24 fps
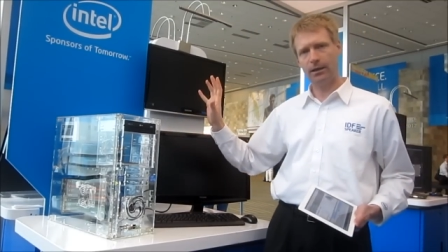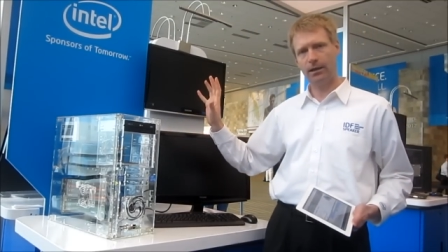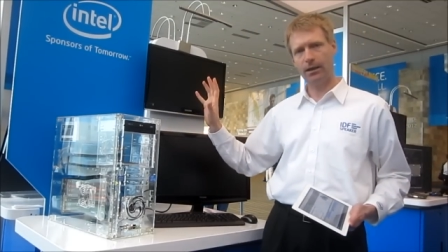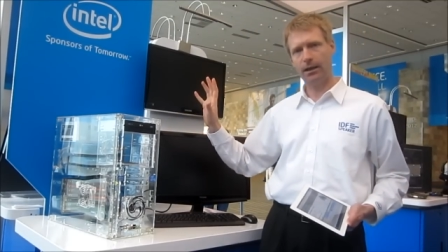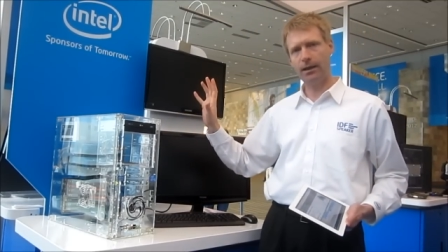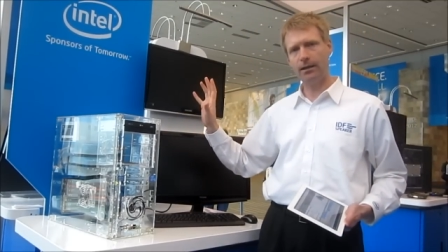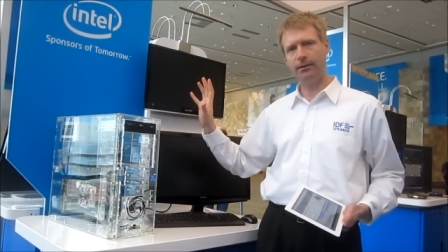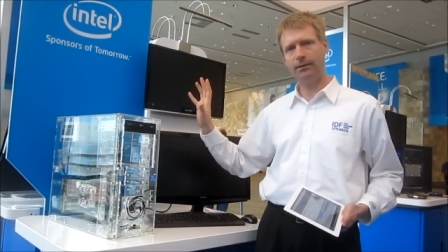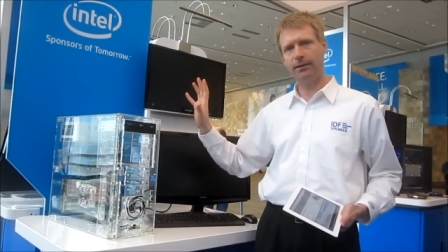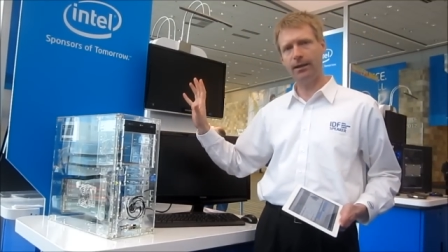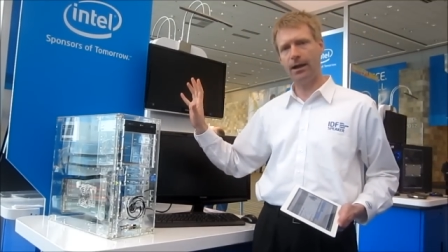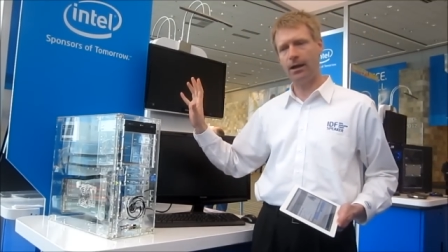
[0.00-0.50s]

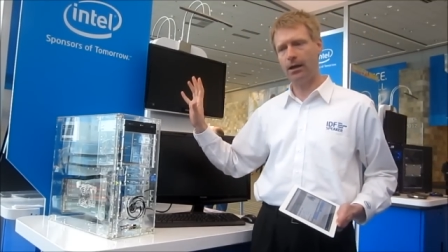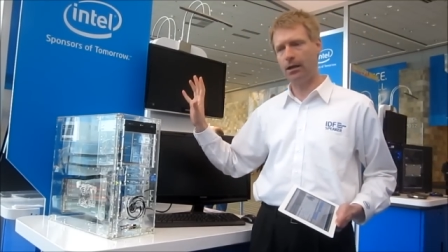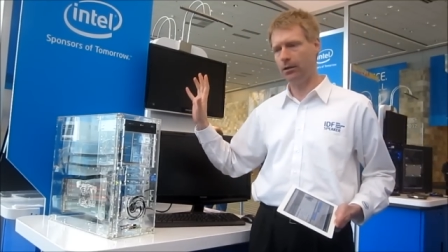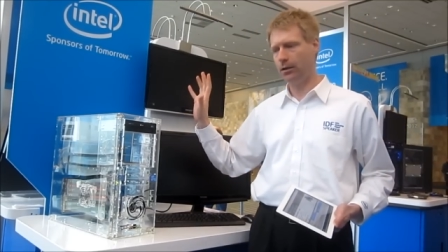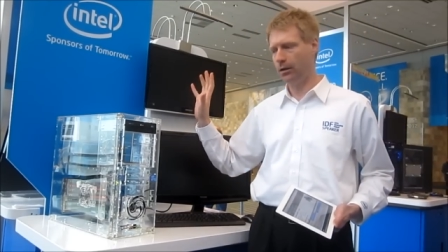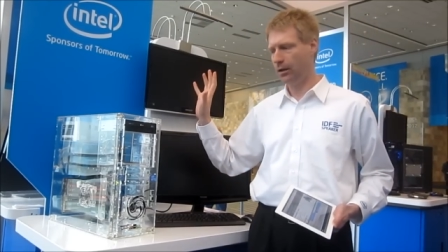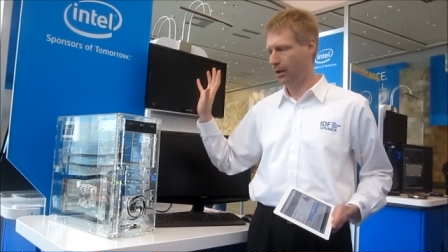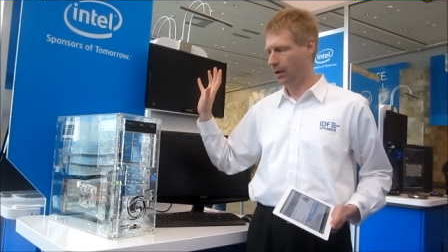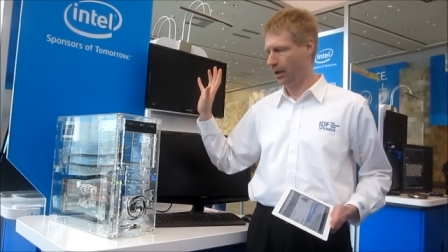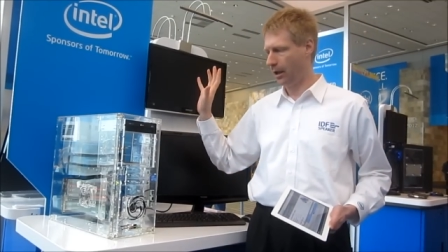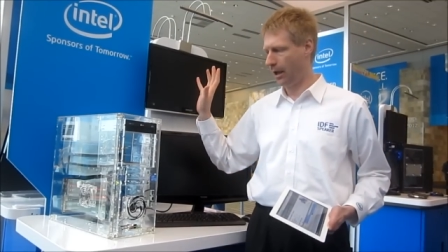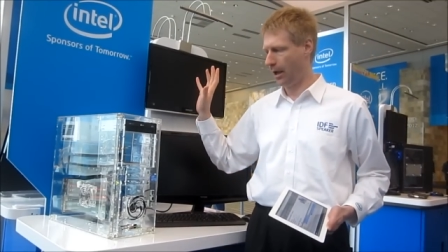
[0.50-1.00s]

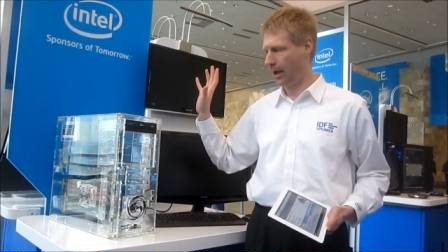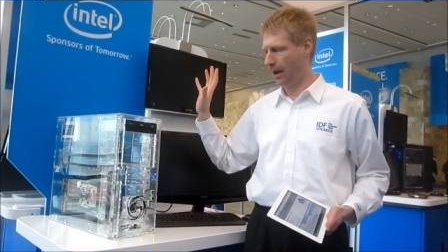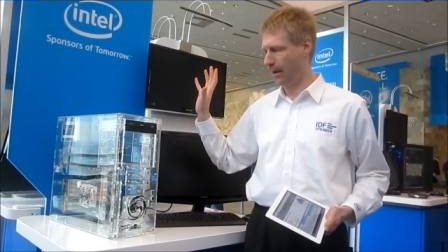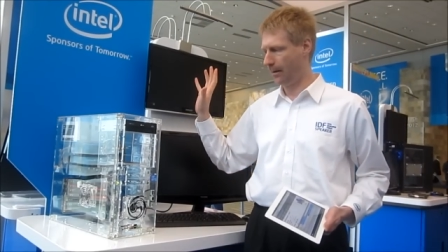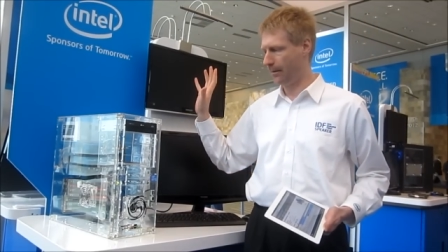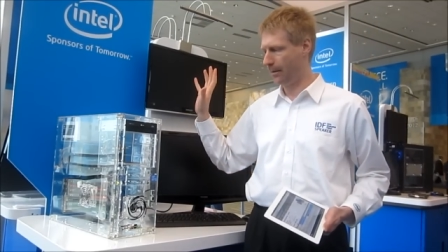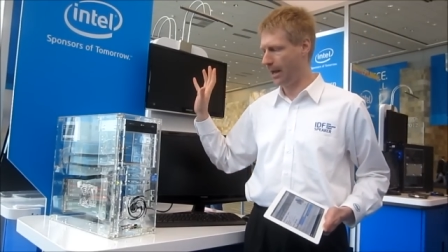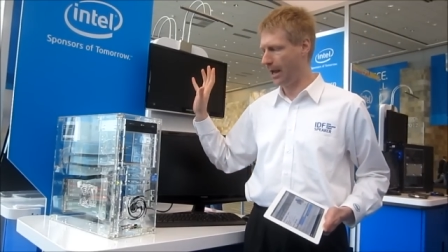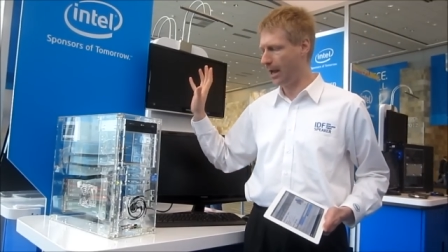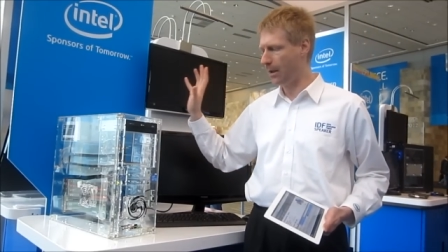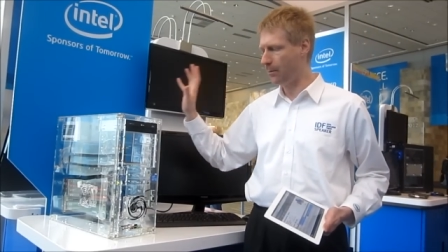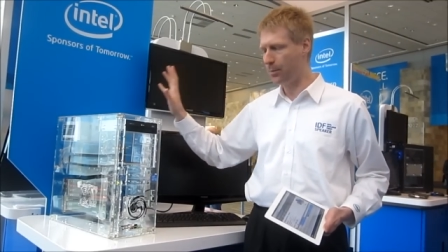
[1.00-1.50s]
Intel
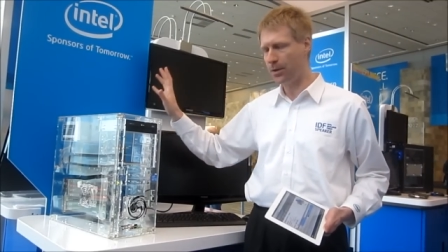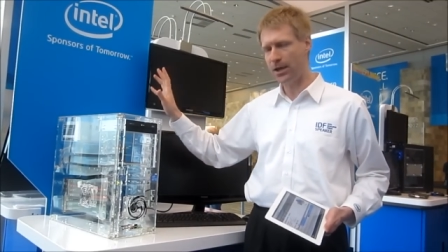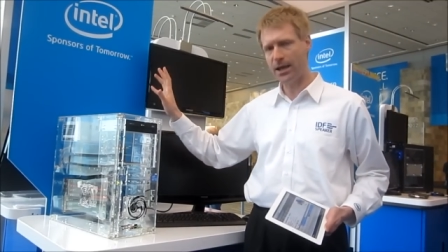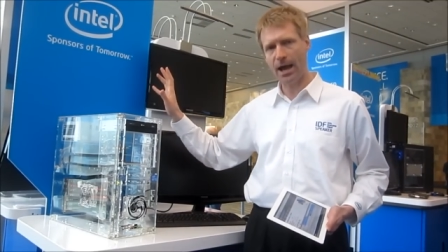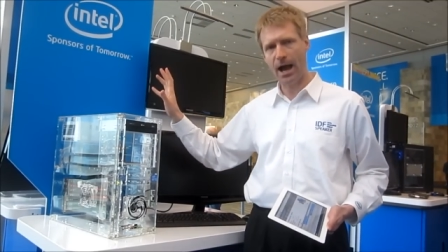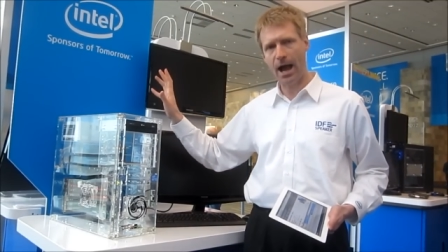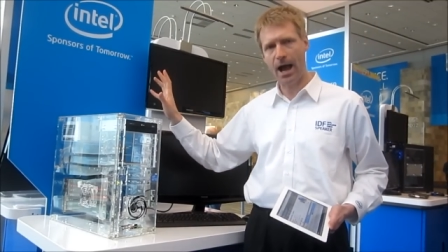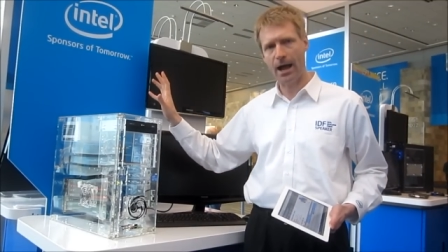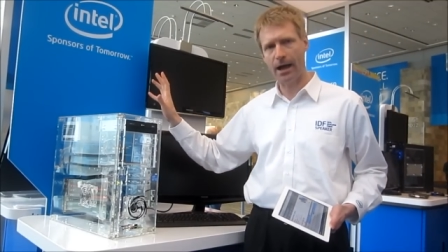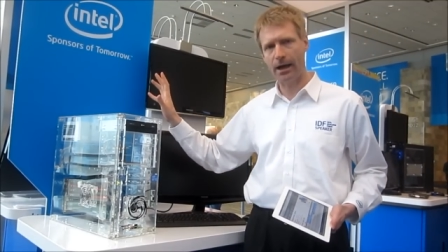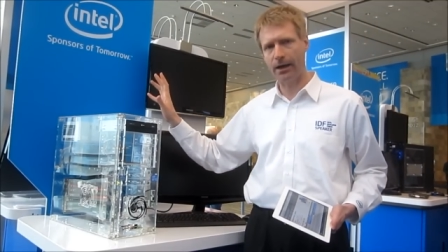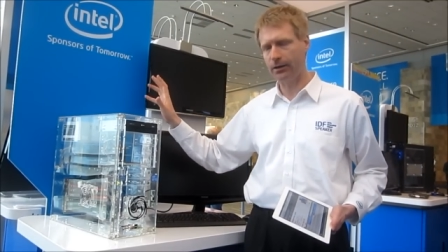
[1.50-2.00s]
uh,
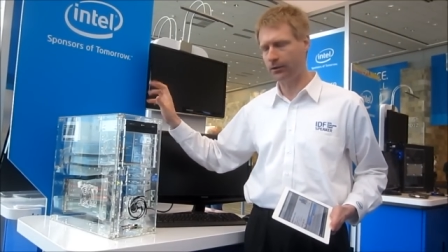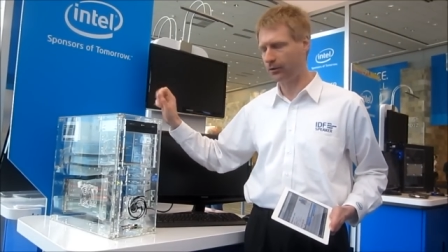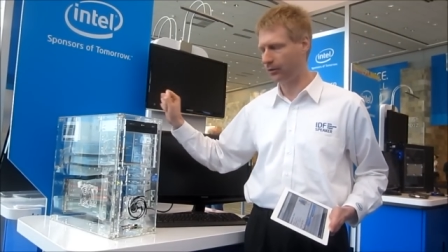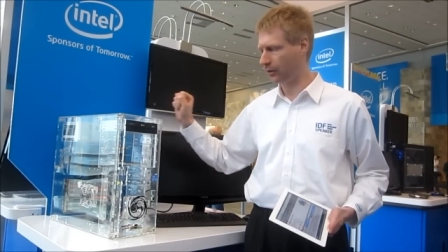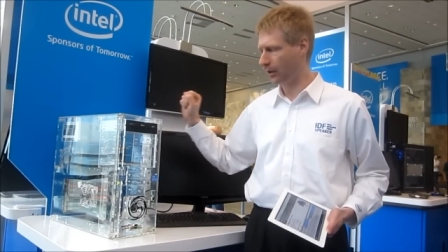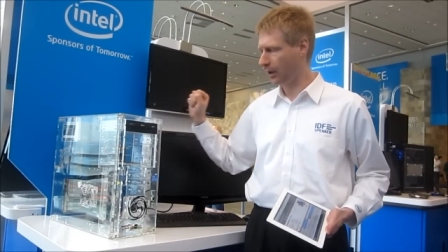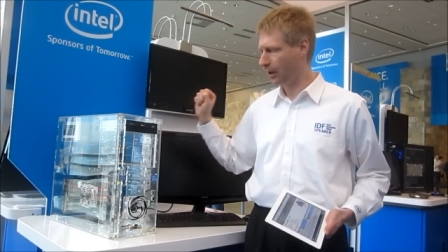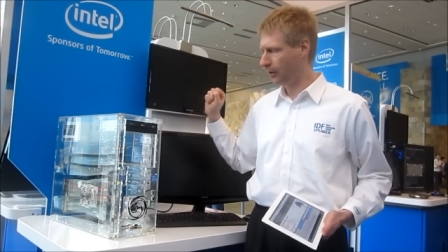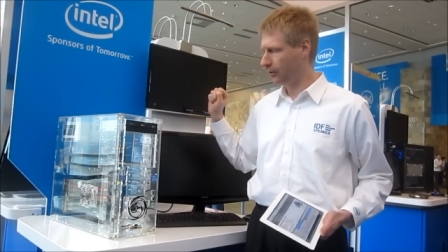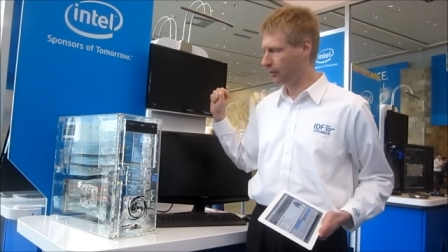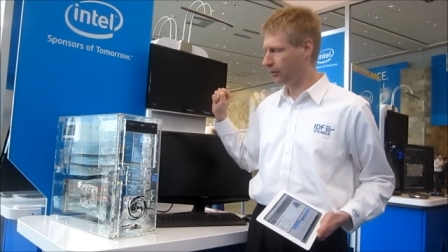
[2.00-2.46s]
APIs